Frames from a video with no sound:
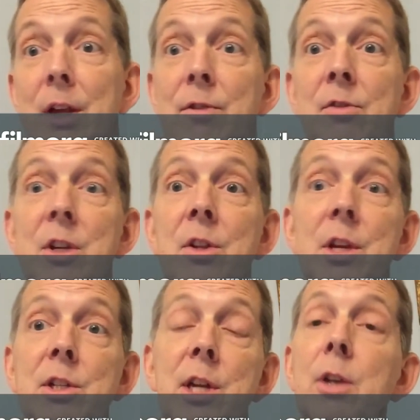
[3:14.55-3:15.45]
9:15 the
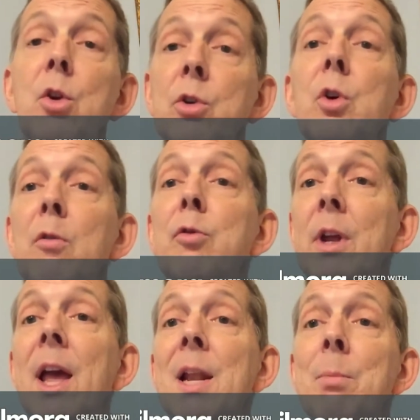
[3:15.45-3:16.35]
next day, don't
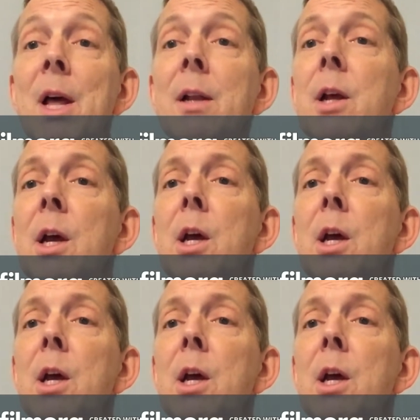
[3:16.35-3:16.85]
freak out about it.